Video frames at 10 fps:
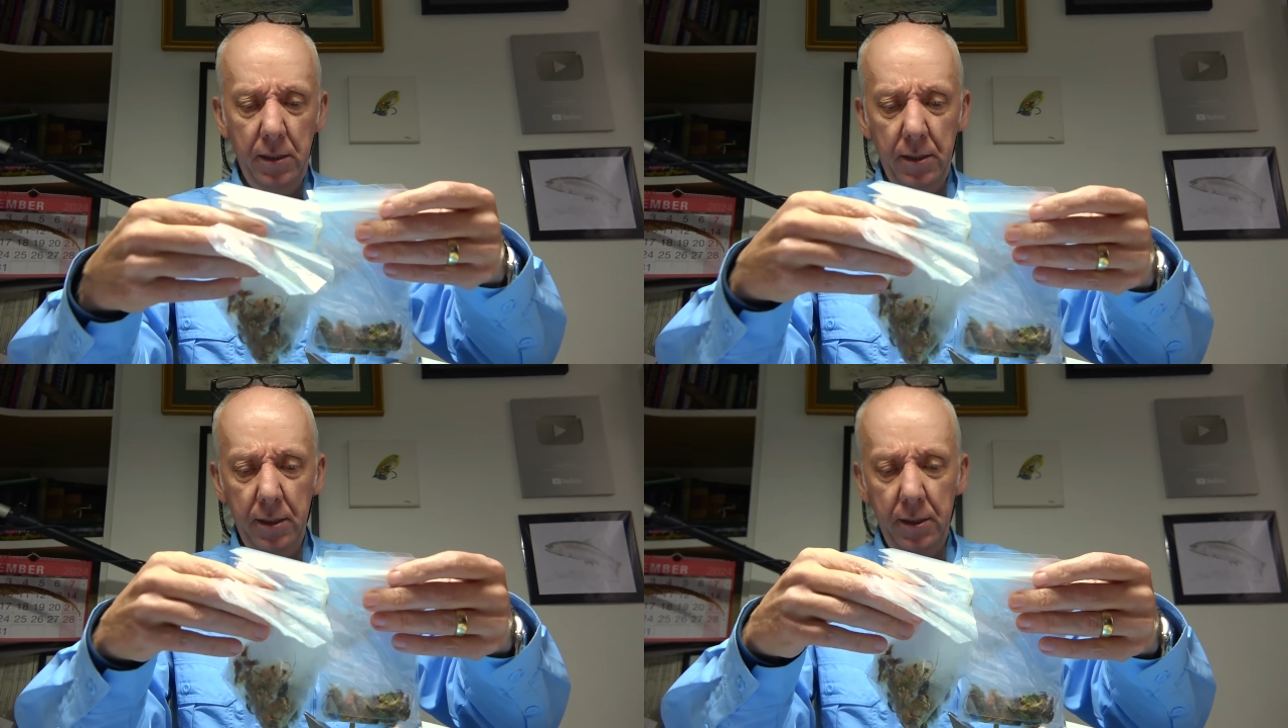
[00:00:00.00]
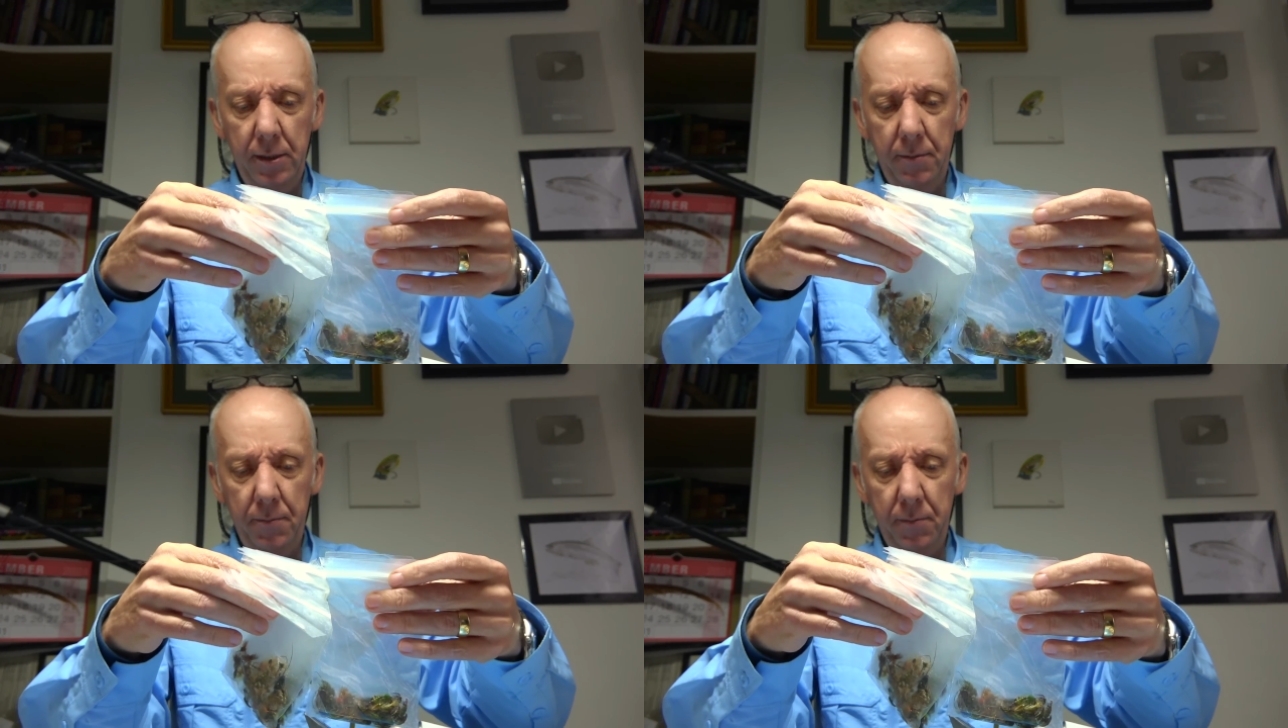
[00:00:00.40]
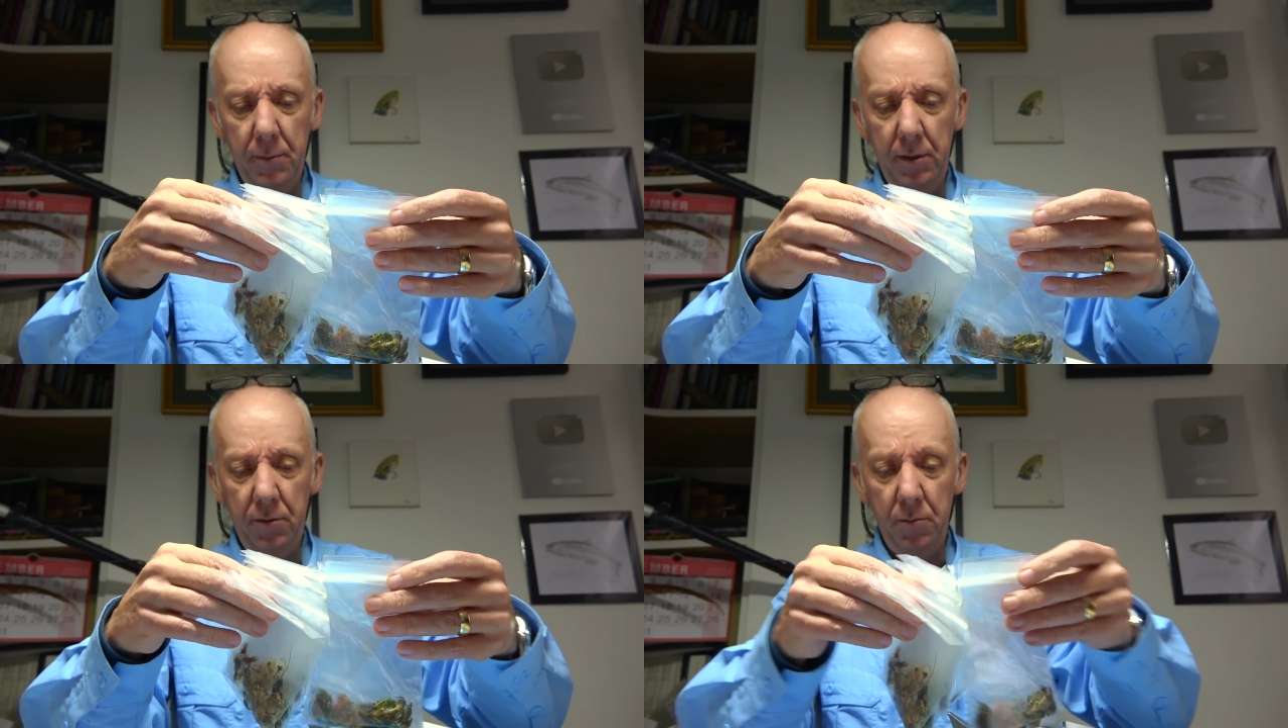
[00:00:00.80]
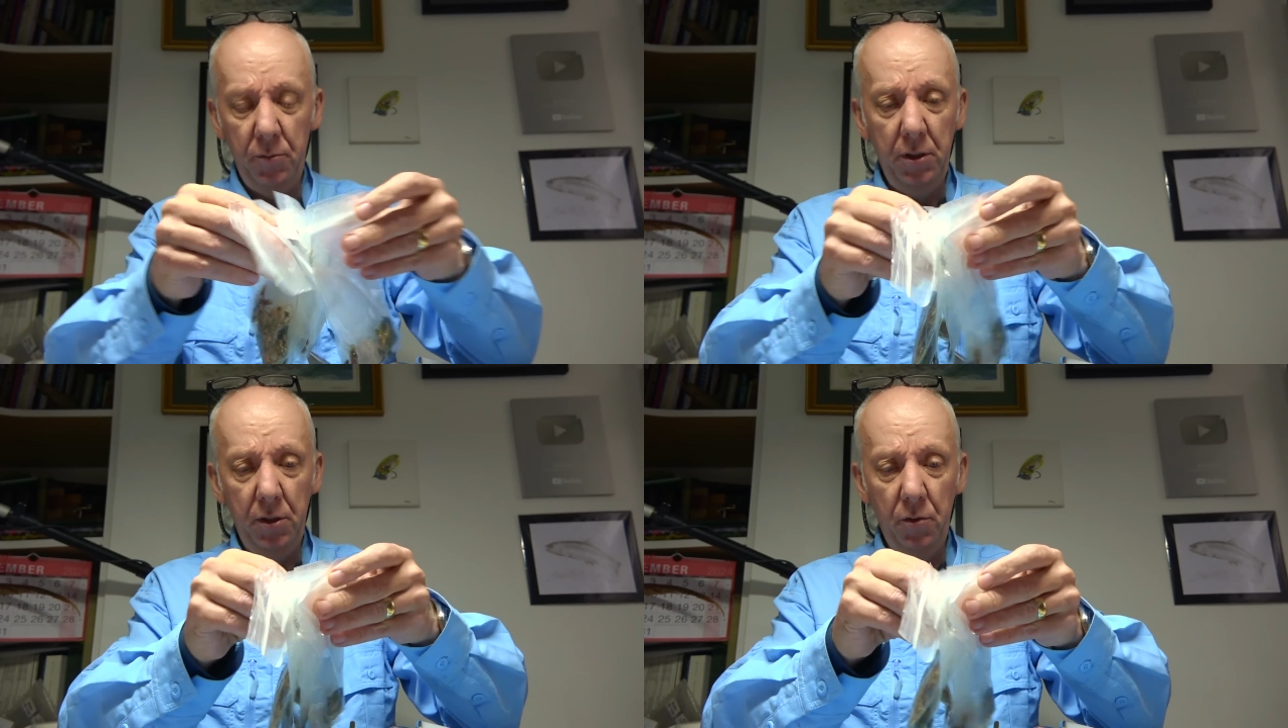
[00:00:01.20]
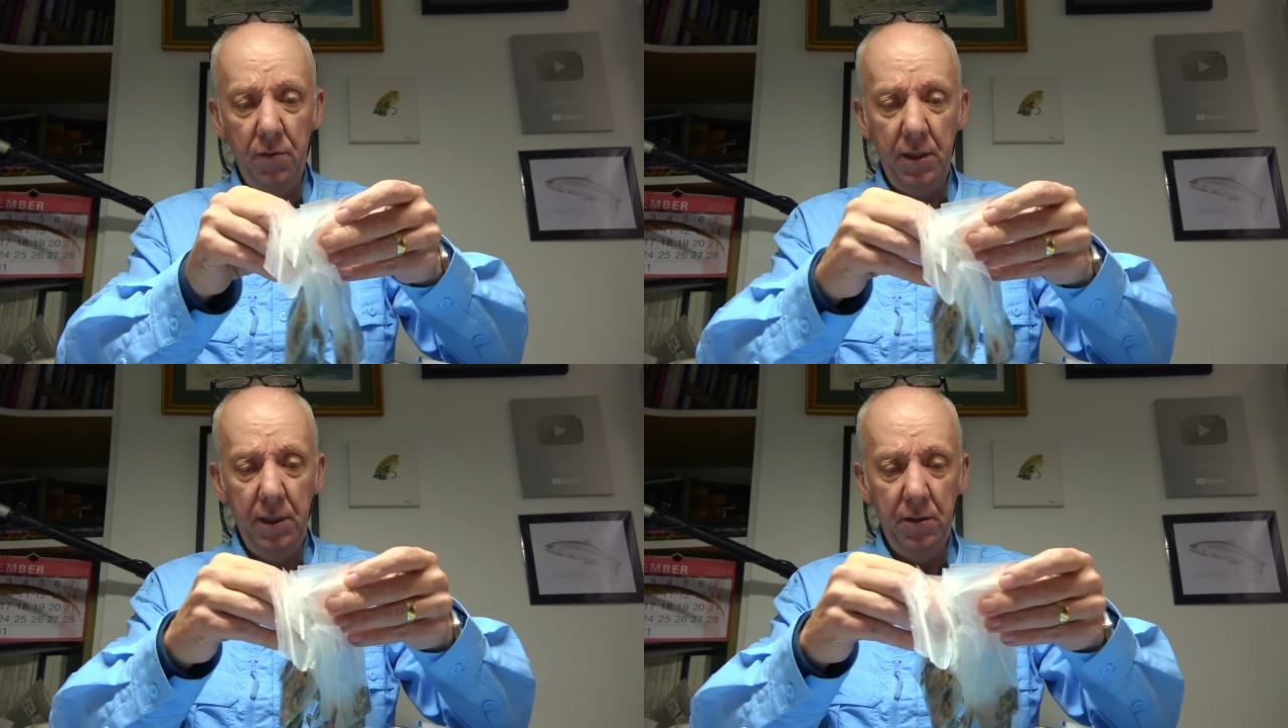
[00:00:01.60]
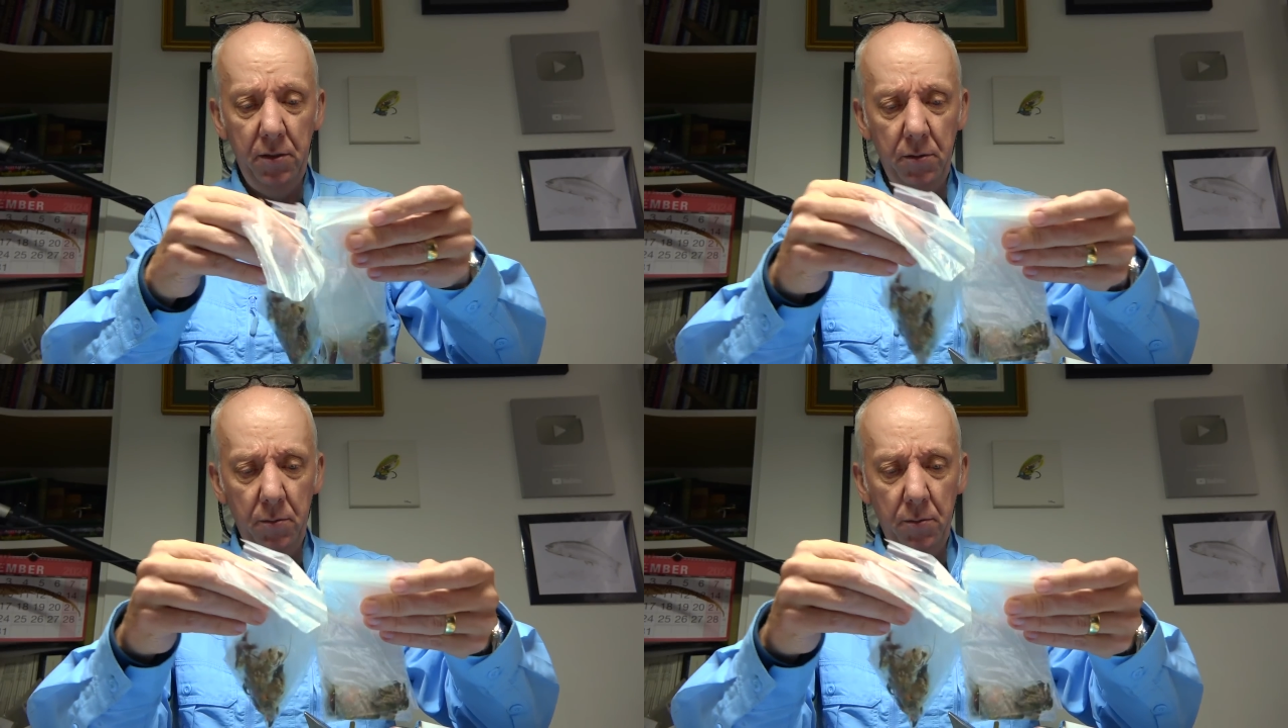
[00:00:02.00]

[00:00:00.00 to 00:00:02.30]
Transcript: And some really good flies too.